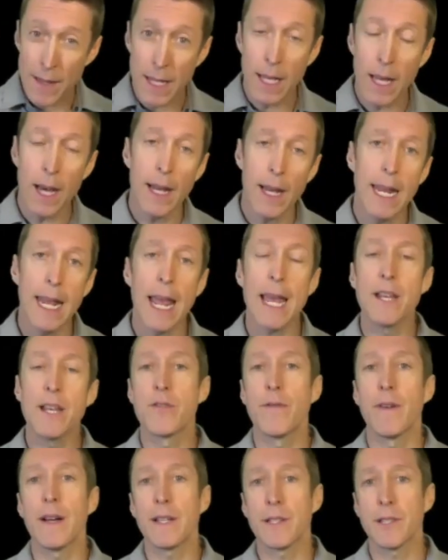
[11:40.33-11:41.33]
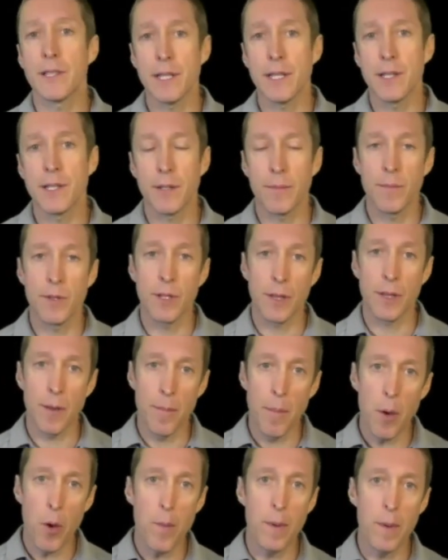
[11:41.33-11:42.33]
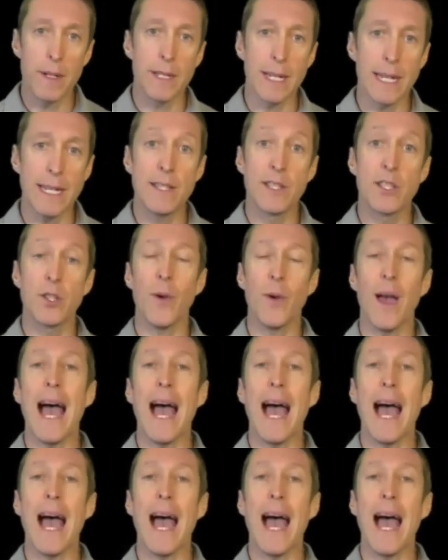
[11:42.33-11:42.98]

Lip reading: cutting edge of our systems at the moment is to